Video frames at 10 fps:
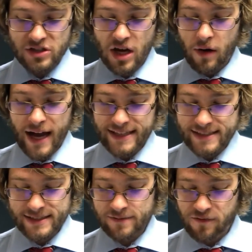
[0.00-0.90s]
So I,
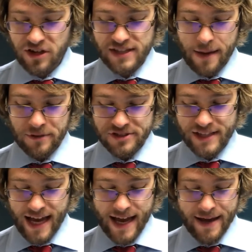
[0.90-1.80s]
for example,
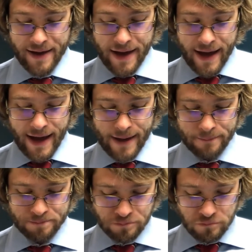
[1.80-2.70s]
say, um,